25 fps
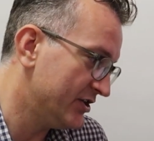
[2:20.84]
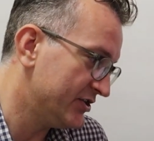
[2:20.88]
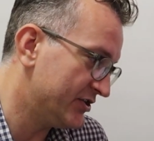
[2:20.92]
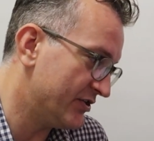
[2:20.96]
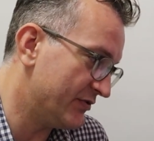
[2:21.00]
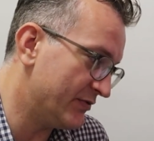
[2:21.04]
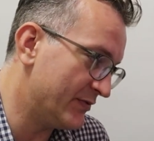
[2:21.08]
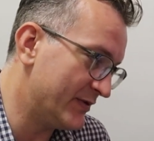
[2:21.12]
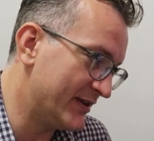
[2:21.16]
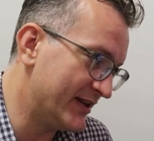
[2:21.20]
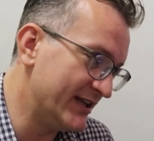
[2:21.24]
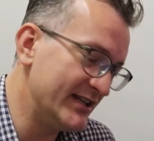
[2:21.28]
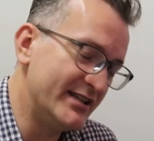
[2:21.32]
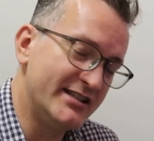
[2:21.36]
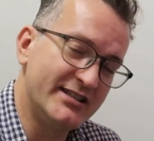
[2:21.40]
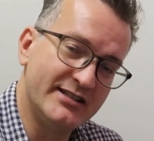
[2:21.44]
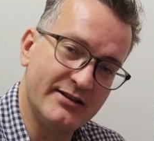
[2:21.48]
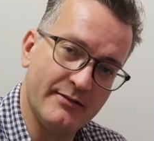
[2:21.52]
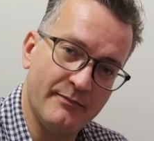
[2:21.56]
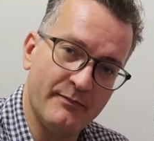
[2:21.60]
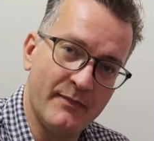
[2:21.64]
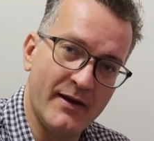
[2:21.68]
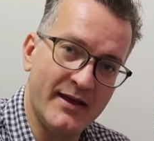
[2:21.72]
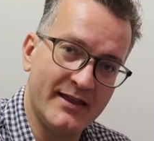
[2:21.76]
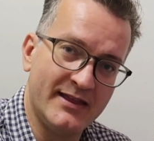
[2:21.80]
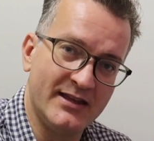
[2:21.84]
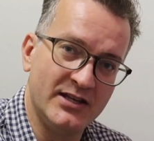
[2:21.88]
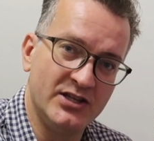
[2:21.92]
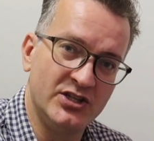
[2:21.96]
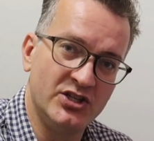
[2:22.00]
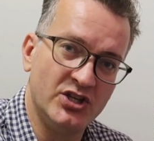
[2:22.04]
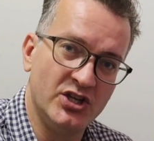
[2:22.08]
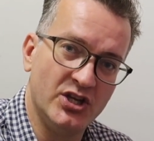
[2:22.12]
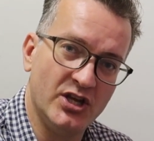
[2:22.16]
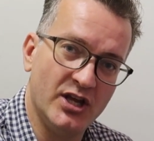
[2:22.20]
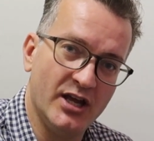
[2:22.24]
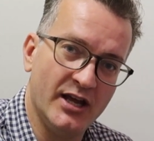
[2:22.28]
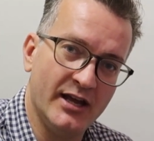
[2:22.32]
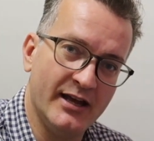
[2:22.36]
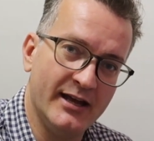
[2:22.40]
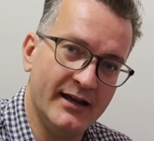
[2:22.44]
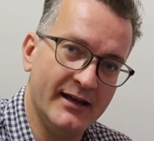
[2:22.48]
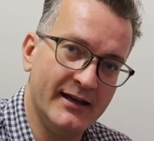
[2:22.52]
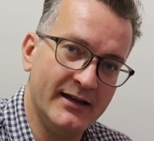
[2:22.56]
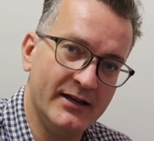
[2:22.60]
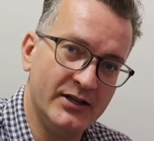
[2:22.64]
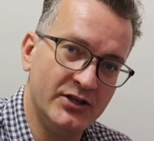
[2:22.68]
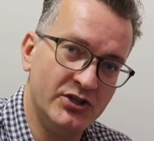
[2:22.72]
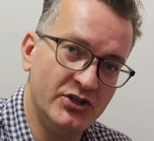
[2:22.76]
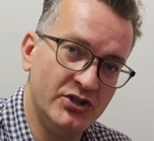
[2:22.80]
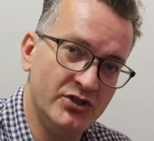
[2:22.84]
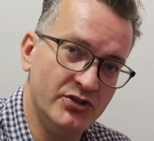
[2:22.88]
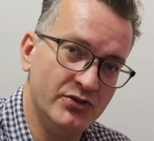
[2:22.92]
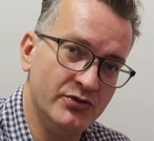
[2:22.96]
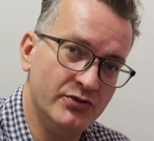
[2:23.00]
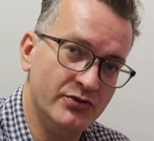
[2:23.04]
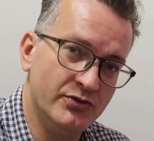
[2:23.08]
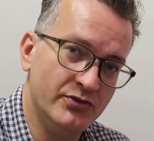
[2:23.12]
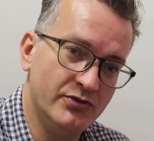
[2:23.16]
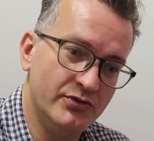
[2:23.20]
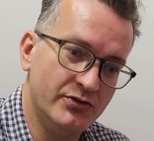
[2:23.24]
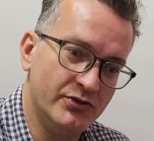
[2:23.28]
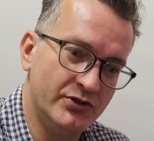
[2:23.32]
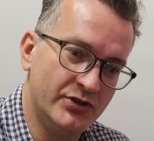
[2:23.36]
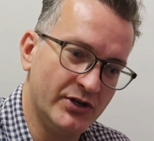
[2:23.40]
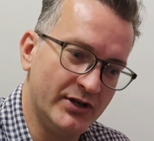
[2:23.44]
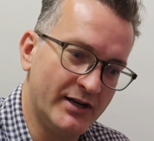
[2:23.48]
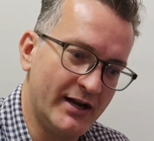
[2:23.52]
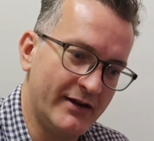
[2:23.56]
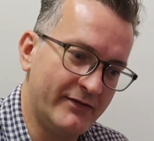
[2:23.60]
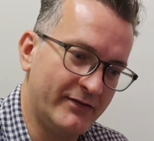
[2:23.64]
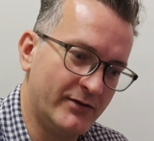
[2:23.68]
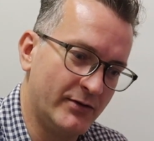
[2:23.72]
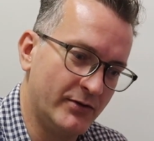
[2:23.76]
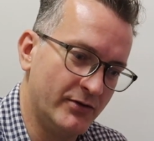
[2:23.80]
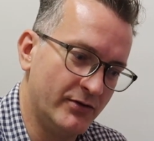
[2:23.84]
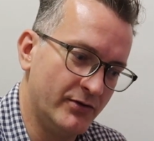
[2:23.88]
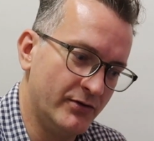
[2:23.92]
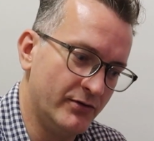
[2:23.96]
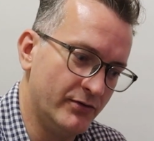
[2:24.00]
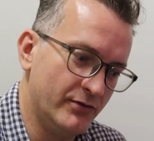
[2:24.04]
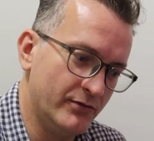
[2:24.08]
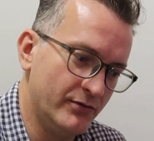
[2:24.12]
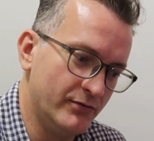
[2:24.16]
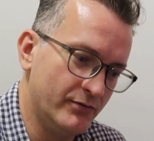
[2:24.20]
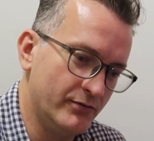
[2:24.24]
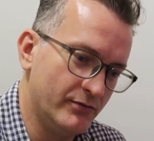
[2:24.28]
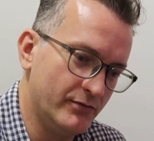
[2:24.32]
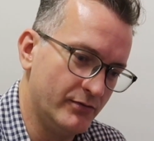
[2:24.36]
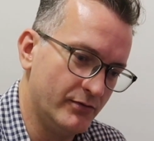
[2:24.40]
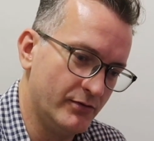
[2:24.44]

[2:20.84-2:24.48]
So with this method, you don't have to,